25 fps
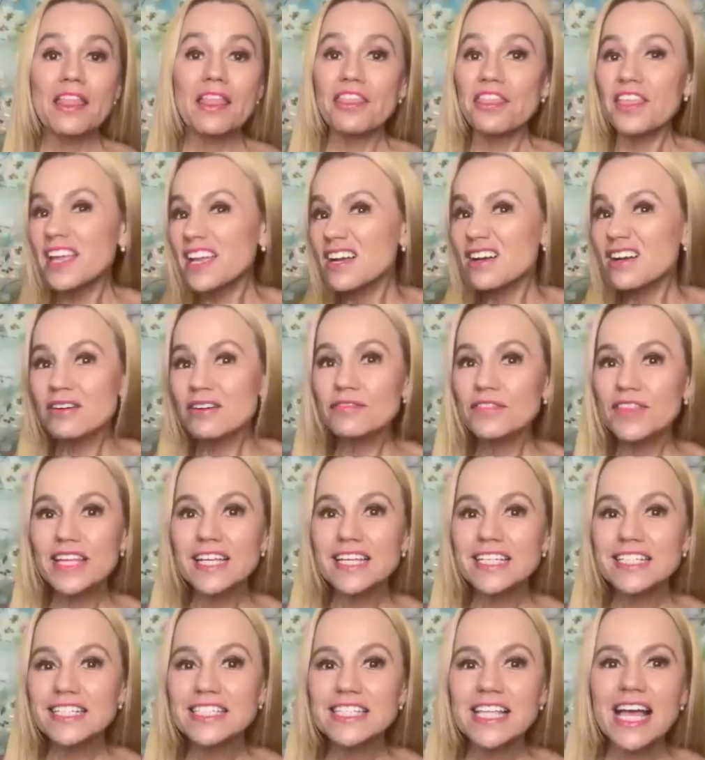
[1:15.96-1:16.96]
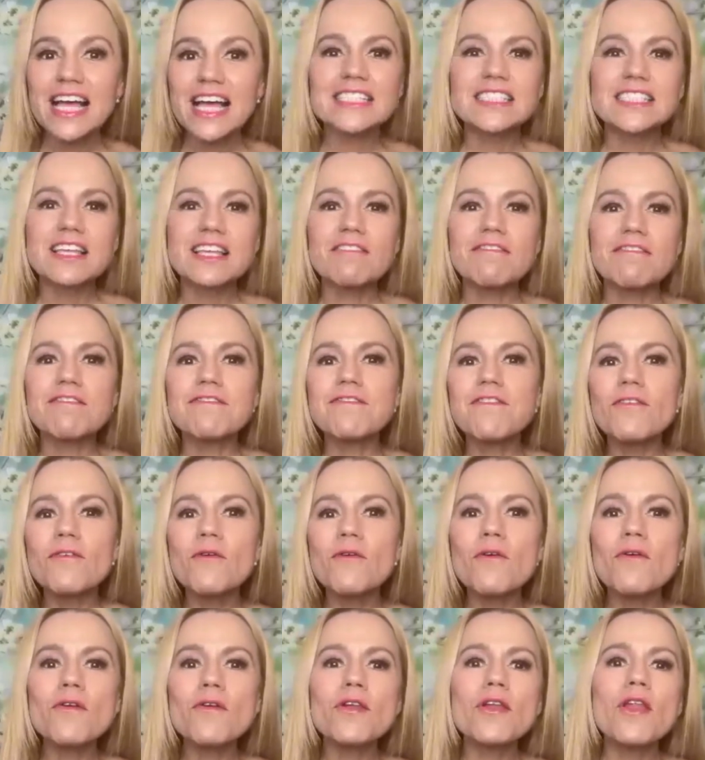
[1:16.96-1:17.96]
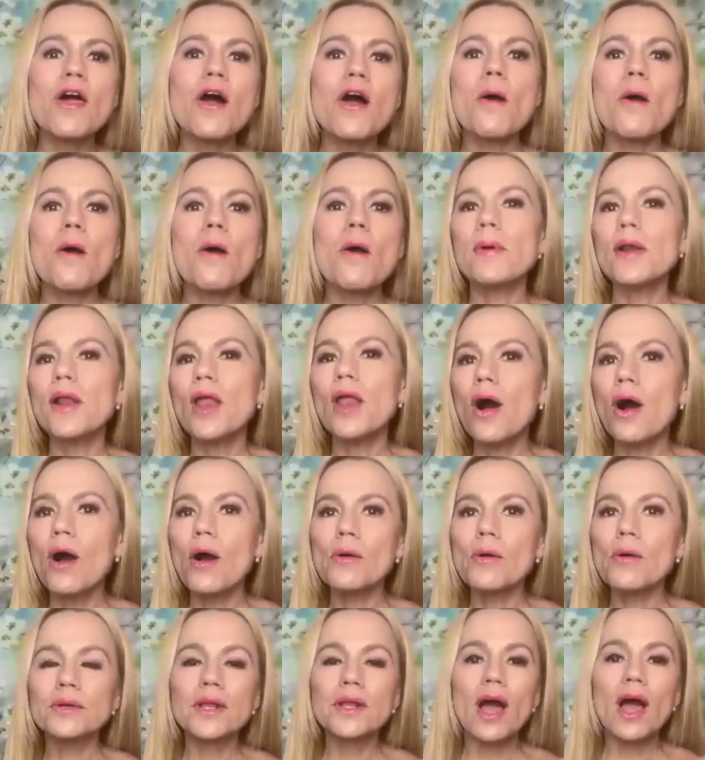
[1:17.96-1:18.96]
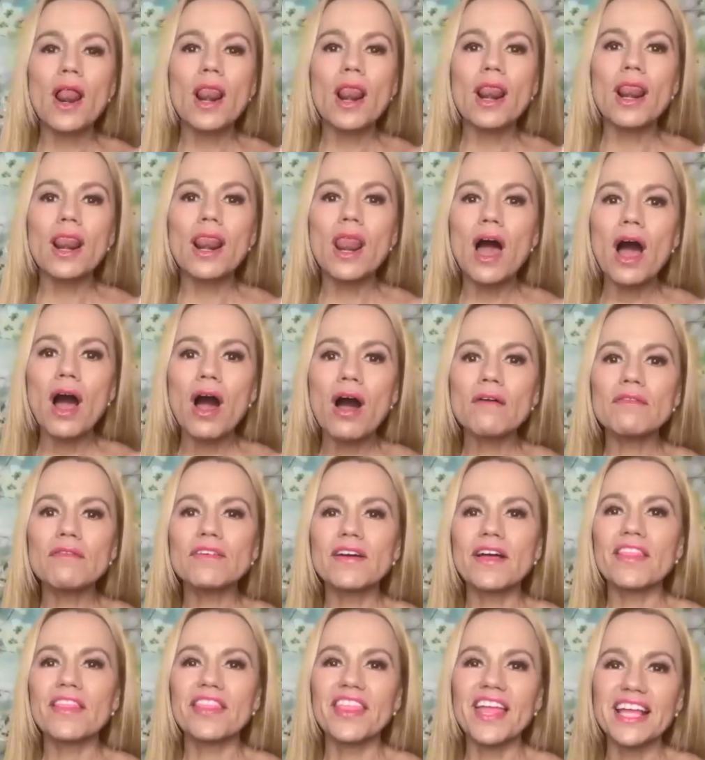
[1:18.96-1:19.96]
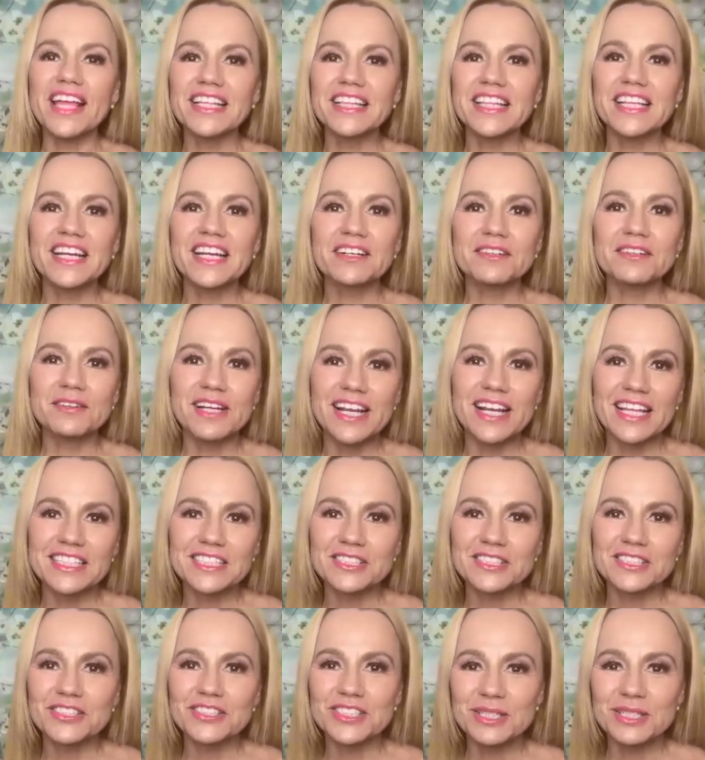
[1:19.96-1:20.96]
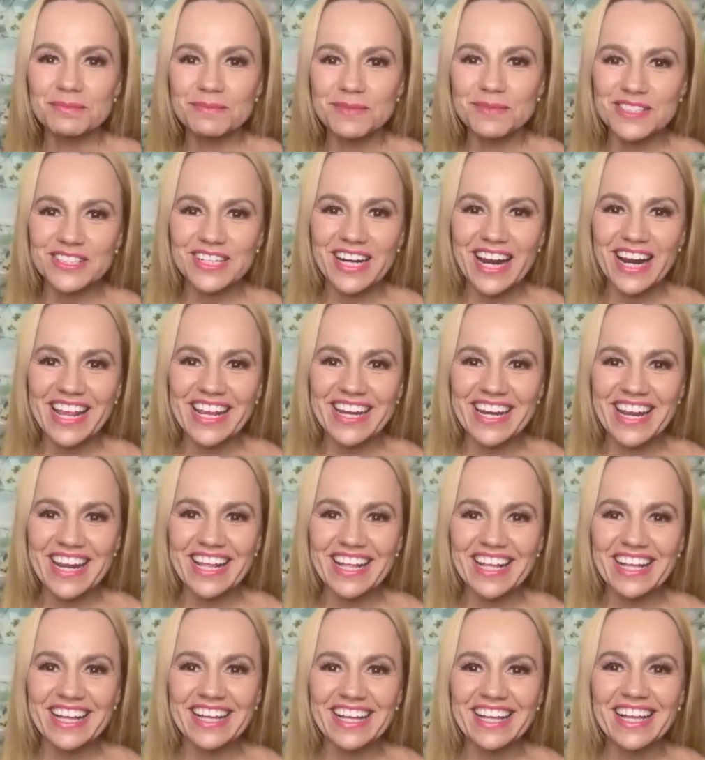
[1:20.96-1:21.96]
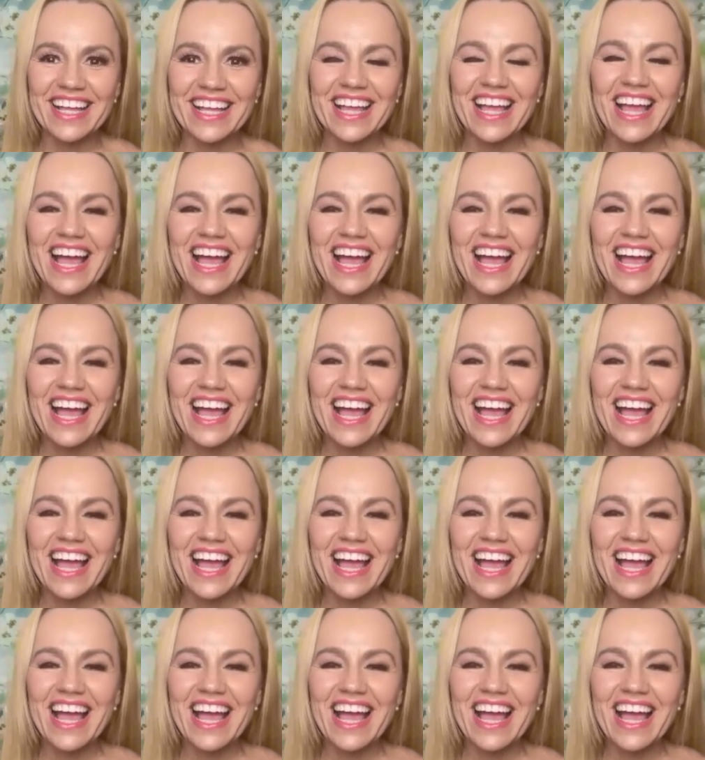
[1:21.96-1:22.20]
Think of this as a full-blown love, dating, and relationships training,